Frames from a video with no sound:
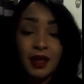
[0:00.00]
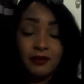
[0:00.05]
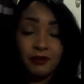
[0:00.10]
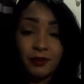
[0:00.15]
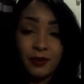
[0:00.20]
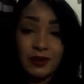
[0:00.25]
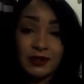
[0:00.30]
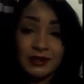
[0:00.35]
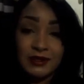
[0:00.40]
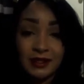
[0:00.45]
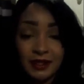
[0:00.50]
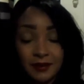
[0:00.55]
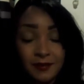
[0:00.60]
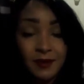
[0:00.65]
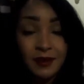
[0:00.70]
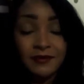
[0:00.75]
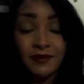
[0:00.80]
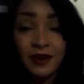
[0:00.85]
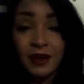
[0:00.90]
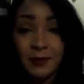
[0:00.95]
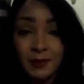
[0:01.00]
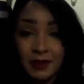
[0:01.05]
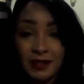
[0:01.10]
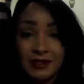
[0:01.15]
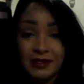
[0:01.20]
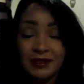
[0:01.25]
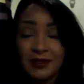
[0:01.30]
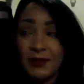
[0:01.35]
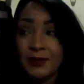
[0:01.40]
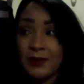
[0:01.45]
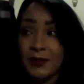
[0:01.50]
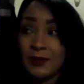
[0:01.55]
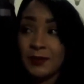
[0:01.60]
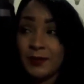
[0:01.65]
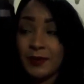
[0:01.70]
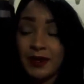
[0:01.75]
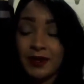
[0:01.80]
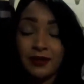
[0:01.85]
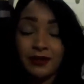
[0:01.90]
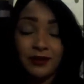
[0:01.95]
everyone's sick in my family, so
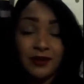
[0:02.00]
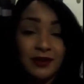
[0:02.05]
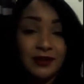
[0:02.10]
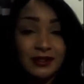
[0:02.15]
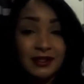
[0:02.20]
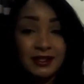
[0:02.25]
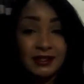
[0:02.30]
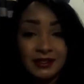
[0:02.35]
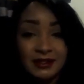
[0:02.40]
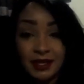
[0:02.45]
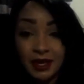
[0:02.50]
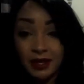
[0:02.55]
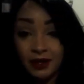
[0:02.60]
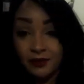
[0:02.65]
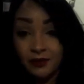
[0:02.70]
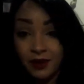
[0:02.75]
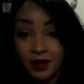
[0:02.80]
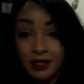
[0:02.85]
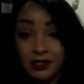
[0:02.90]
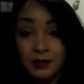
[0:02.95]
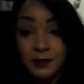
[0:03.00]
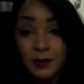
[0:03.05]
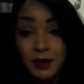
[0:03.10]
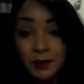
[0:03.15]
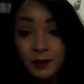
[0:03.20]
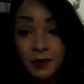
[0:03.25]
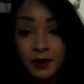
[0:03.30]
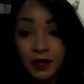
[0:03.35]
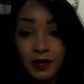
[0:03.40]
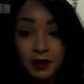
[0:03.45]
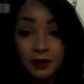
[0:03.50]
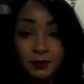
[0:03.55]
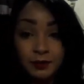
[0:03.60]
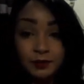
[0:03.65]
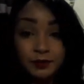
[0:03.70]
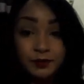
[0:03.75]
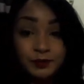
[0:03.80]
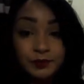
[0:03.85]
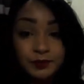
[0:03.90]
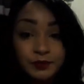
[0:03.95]
my throat sounds kind of raspy. But,
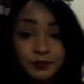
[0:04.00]
um,